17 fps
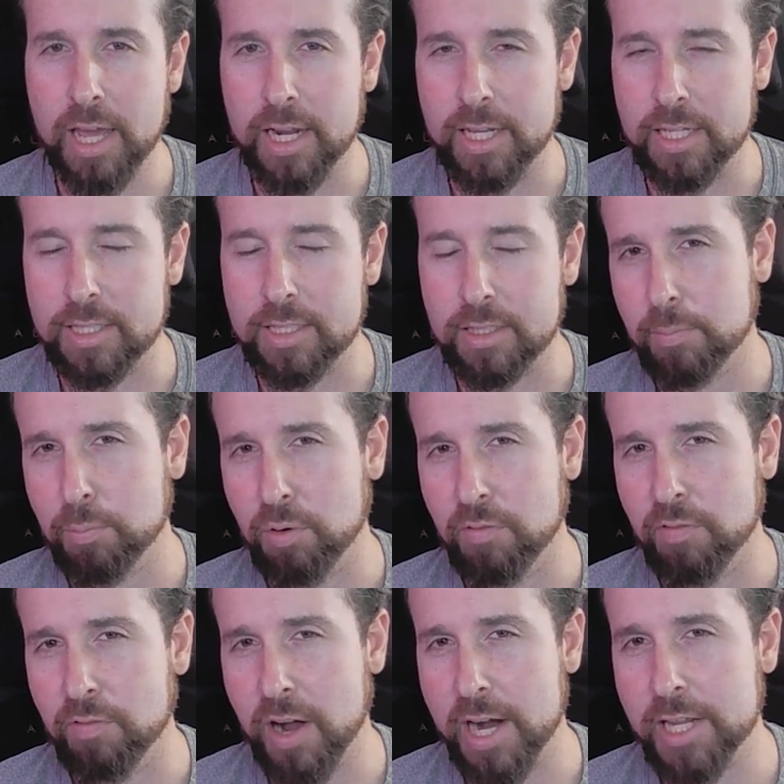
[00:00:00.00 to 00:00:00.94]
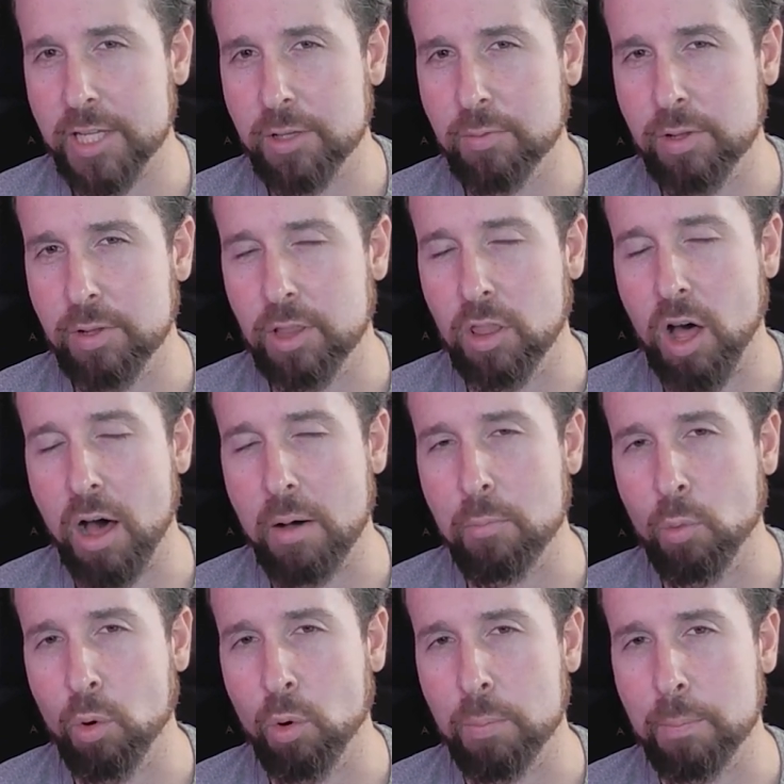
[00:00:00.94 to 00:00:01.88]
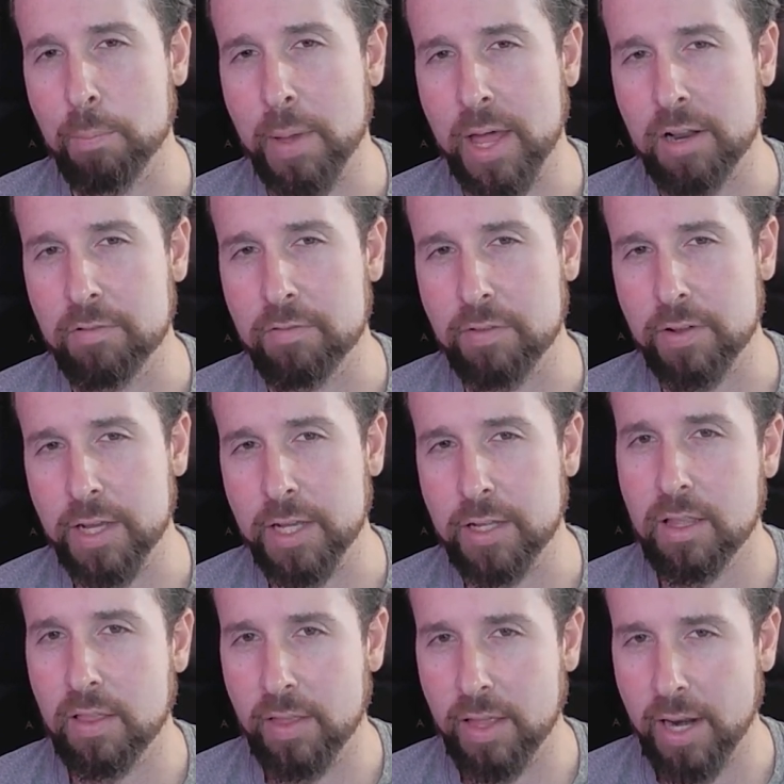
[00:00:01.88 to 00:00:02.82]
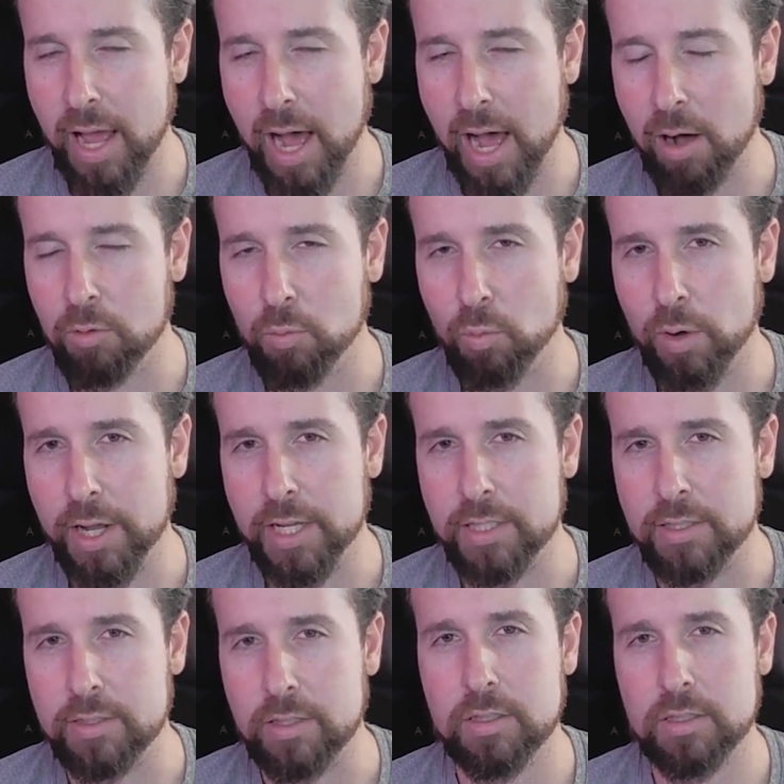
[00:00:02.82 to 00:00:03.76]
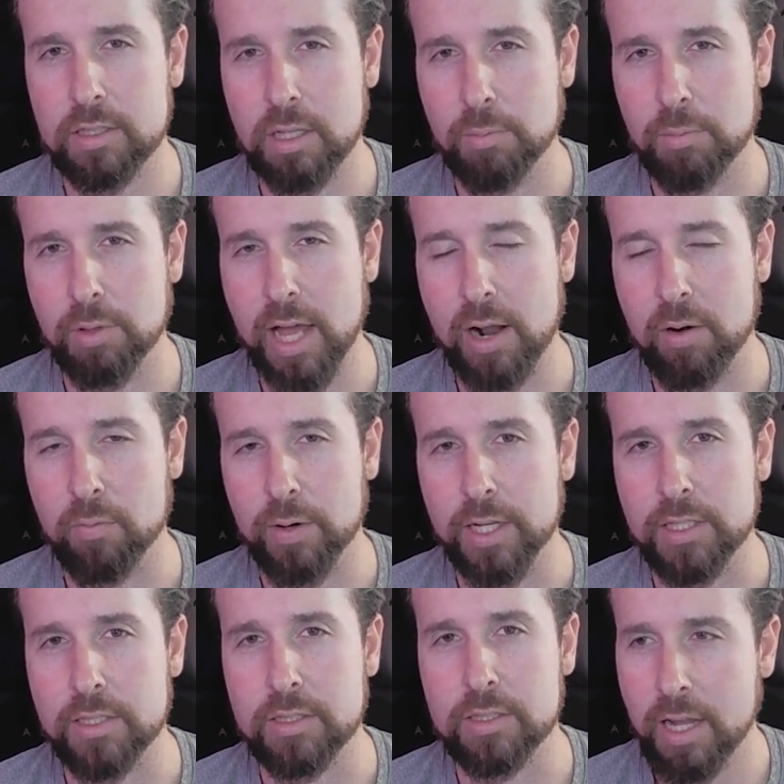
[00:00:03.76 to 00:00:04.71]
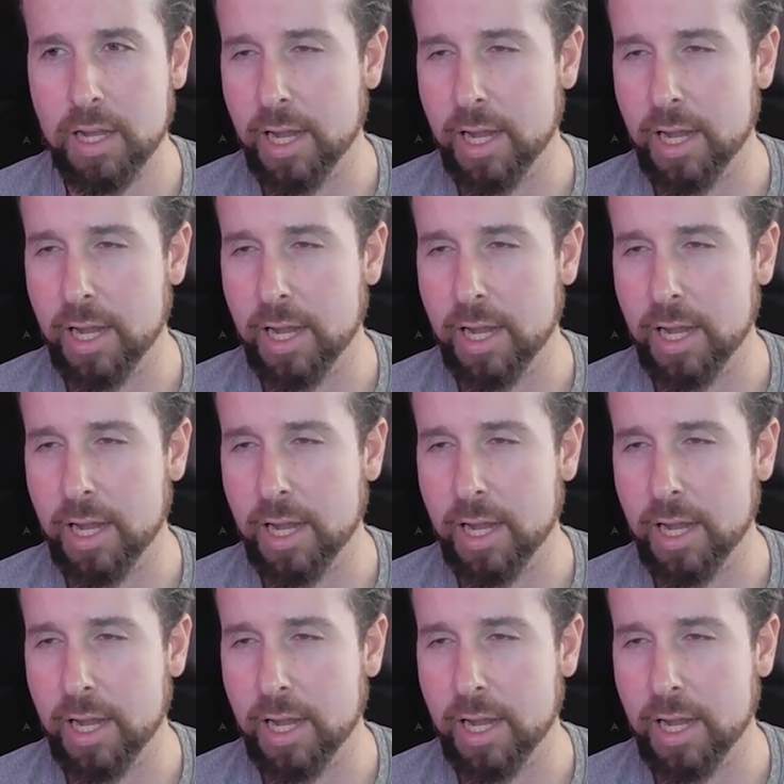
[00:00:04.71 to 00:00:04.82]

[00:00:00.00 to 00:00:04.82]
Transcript: and it's providing you a lot more benefit that outweighs some of that risk.